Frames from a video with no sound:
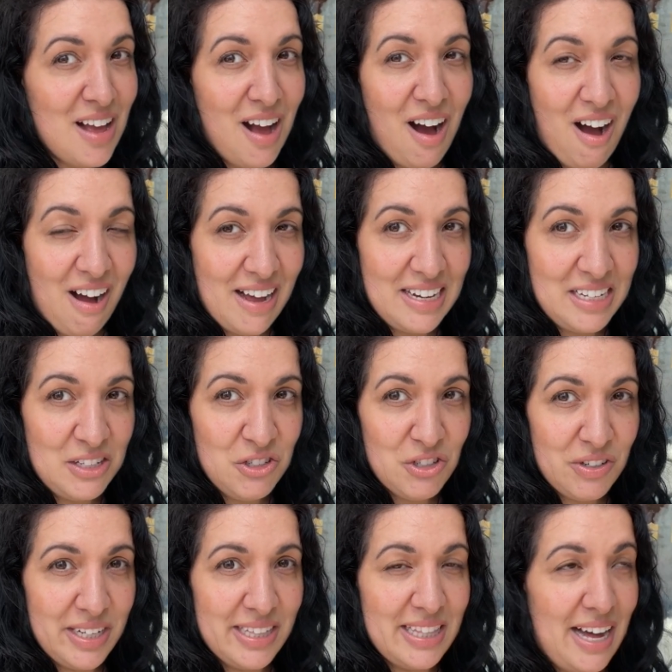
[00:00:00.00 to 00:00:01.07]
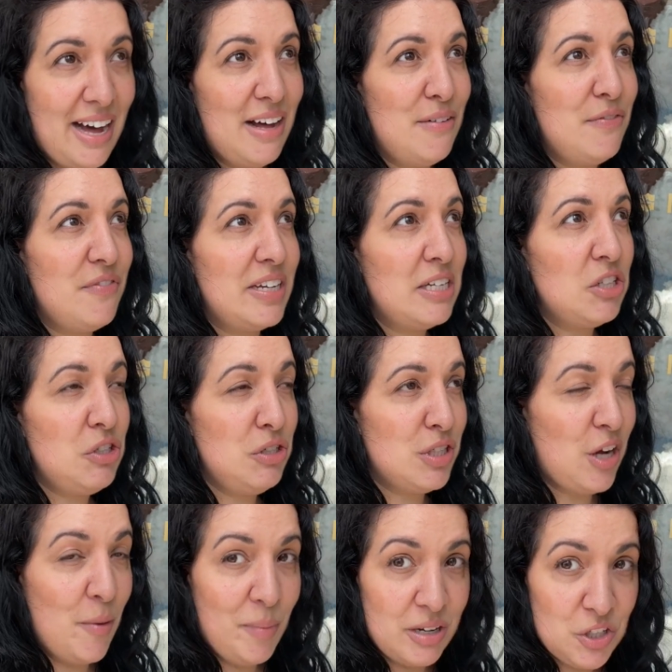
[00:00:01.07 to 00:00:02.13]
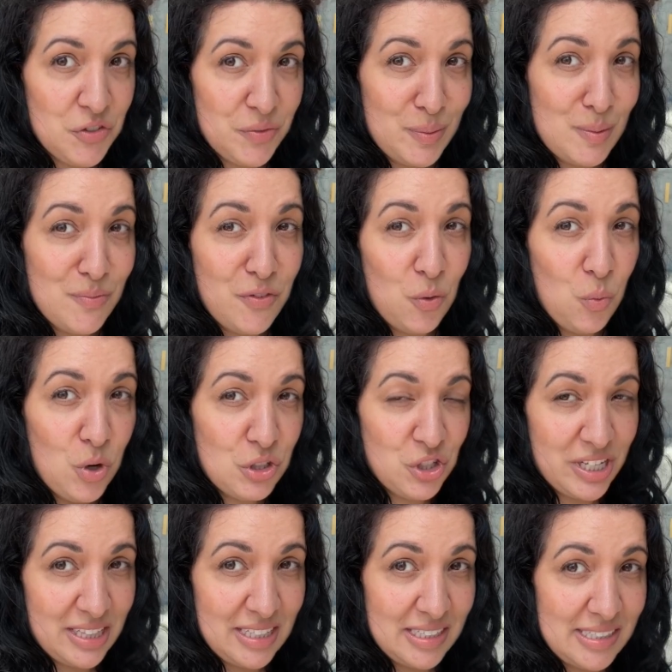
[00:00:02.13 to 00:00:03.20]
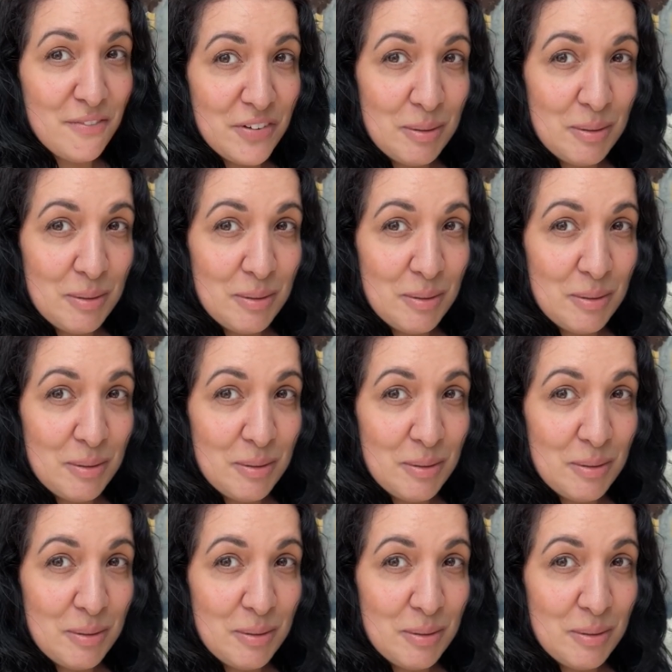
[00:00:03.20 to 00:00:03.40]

Highly enjoyed that. Thank you so much for watching this.